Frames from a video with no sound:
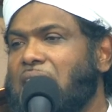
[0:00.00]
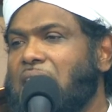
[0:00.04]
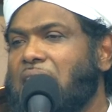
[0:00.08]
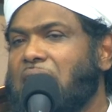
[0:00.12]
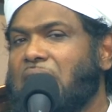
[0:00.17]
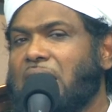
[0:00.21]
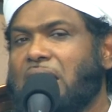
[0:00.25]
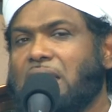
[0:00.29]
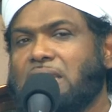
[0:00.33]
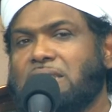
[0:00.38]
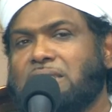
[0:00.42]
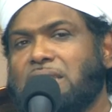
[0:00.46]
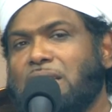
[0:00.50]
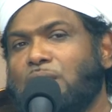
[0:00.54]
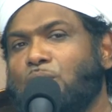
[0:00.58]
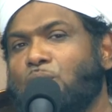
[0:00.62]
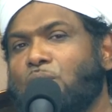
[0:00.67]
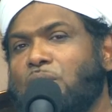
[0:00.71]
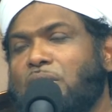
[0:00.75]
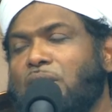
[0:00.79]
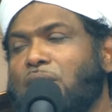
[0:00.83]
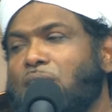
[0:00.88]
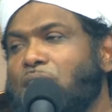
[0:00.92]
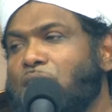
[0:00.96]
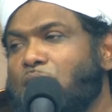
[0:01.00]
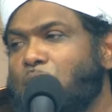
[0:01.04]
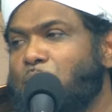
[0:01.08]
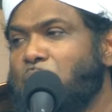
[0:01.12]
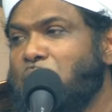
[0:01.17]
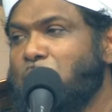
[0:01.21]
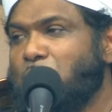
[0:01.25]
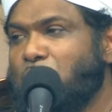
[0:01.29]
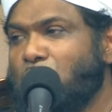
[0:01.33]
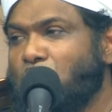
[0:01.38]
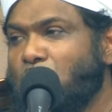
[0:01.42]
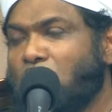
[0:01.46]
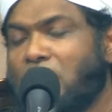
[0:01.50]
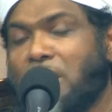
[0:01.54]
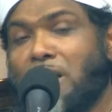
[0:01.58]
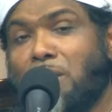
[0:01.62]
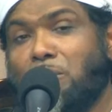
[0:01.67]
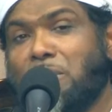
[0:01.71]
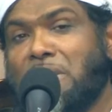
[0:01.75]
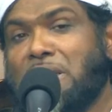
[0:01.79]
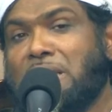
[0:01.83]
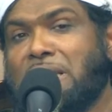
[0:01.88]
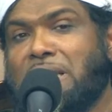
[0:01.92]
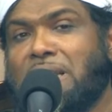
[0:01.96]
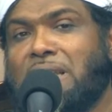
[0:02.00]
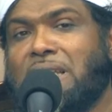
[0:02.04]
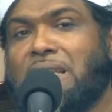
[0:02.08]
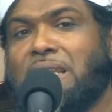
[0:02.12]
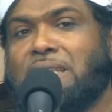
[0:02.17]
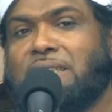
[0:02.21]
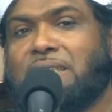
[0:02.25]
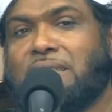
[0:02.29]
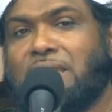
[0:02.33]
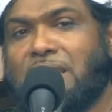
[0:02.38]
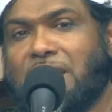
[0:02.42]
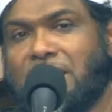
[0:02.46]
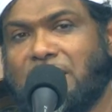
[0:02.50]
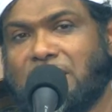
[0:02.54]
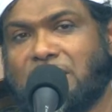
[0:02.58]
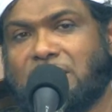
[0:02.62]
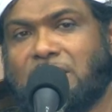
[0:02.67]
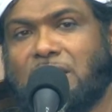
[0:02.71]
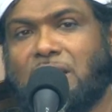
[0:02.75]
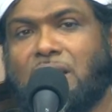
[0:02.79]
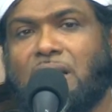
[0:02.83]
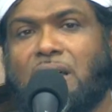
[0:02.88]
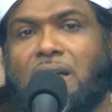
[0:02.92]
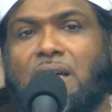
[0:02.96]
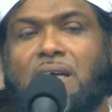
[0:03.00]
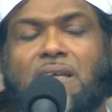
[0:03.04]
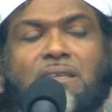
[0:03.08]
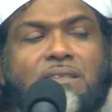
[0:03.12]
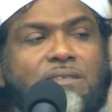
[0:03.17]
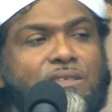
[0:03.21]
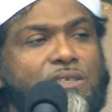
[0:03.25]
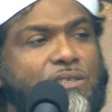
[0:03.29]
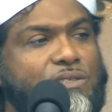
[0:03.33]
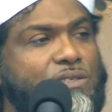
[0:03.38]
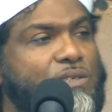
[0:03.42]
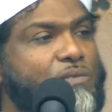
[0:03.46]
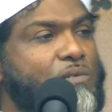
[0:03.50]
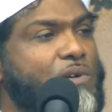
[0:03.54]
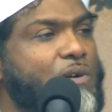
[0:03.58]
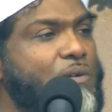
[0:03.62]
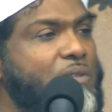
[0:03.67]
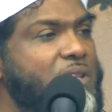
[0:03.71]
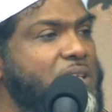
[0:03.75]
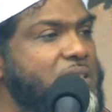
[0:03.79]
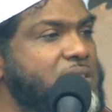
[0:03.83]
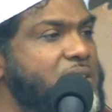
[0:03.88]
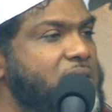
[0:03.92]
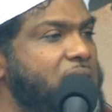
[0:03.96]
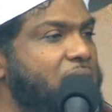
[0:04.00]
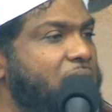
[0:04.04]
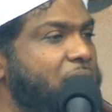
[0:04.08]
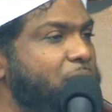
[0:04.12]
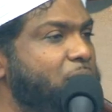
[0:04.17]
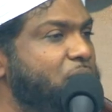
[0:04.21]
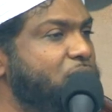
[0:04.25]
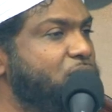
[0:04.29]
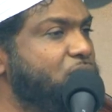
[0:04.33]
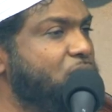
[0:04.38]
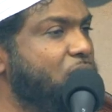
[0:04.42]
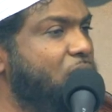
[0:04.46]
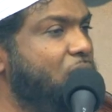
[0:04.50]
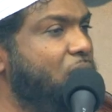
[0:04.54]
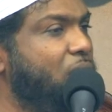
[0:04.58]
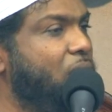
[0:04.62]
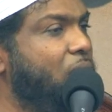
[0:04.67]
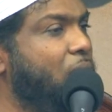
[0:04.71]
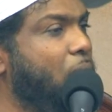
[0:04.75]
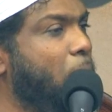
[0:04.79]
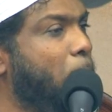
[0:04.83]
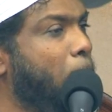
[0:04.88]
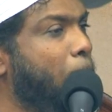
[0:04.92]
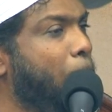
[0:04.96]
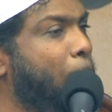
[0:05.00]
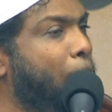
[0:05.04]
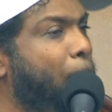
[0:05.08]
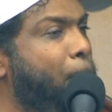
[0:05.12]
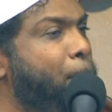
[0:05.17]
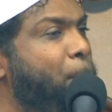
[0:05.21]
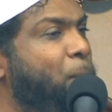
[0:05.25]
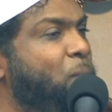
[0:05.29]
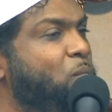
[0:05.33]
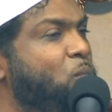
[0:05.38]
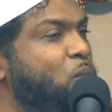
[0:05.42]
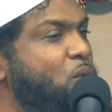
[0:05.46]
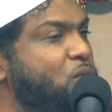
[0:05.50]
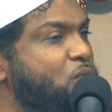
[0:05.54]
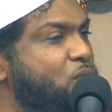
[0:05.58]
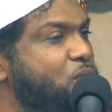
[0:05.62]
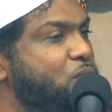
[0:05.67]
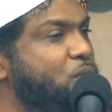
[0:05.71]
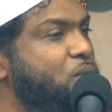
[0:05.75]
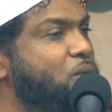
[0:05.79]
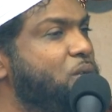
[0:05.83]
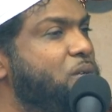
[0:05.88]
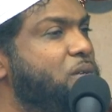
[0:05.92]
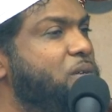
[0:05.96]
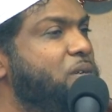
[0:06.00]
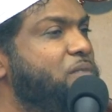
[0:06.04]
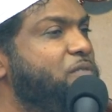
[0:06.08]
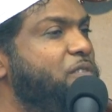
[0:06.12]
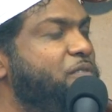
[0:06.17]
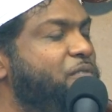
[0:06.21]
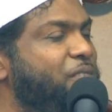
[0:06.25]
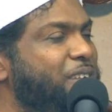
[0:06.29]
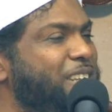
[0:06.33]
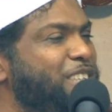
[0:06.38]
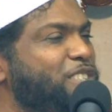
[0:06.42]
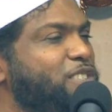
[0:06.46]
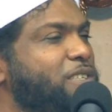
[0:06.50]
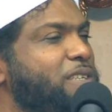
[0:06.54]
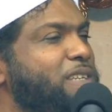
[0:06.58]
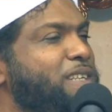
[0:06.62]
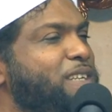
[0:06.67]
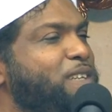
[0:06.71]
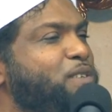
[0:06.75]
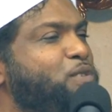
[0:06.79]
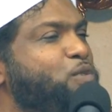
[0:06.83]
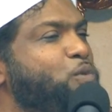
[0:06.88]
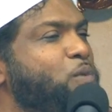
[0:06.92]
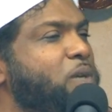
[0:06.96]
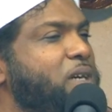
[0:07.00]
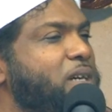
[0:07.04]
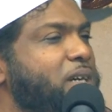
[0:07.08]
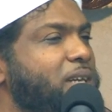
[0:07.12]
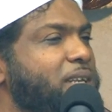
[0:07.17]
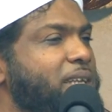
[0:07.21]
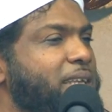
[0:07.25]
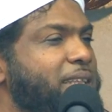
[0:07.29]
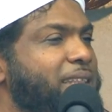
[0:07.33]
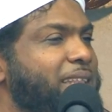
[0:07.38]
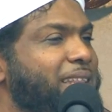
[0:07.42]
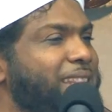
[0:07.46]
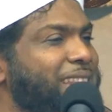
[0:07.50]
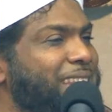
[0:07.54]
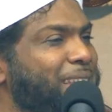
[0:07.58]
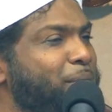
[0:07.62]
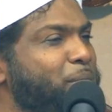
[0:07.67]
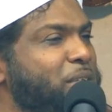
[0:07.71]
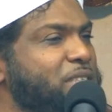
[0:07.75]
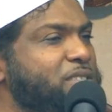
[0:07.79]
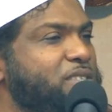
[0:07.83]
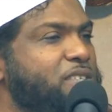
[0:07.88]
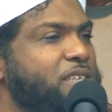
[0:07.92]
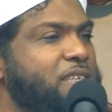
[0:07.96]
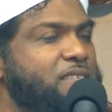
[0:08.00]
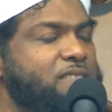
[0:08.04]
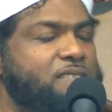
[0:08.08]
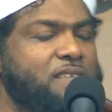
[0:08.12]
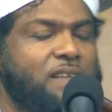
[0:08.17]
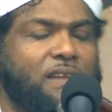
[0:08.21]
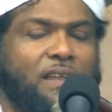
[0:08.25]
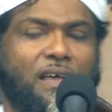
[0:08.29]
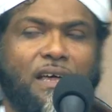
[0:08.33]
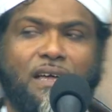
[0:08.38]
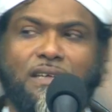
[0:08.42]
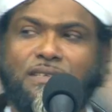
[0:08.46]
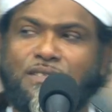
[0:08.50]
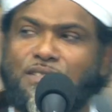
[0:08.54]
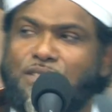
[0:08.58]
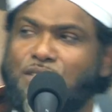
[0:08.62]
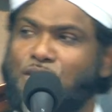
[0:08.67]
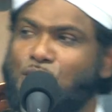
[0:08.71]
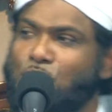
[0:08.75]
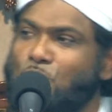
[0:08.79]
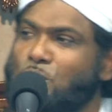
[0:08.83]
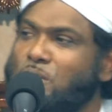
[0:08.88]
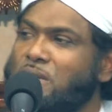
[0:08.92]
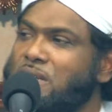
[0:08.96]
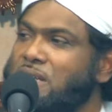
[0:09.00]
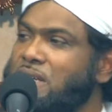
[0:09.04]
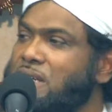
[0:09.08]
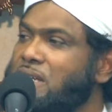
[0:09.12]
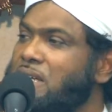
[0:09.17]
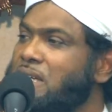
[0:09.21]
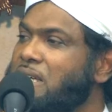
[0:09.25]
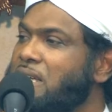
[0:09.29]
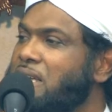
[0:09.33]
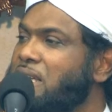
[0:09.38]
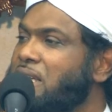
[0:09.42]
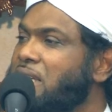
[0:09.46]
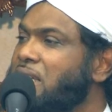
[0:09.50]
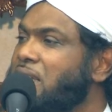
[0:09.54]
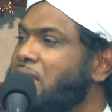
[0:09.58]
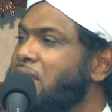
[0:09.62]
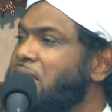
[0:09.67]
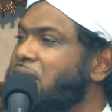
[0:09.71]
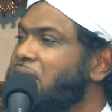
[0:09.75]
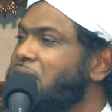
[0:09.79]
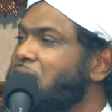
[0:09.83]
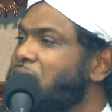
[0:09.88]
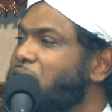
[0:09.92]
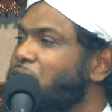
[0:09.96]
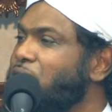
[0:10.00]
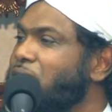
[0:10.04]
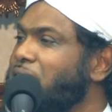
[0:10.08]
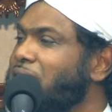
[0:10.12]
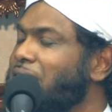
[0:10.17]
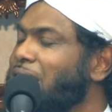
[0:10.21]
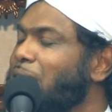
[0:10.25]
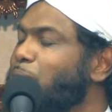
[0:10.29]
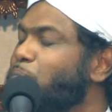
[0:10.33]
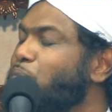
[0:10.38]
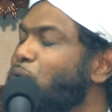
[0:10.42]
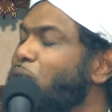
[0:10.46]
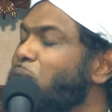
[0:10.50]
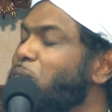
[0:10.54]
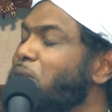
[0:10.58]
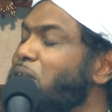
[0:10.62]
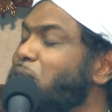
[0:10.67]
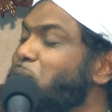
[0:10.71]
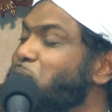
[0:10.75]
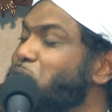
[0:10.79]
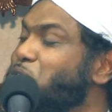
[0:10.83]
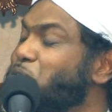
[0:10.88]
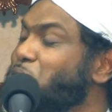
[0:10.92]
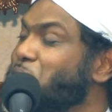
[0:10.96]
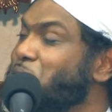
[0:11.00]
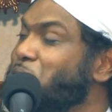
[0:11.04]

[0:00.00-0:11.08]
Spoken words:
Because I know there are a lot of people who come a little late to get the salah just around this time, inshallah. So if we finish a little too early, then they miss their salah. So I don't want to create that problem too.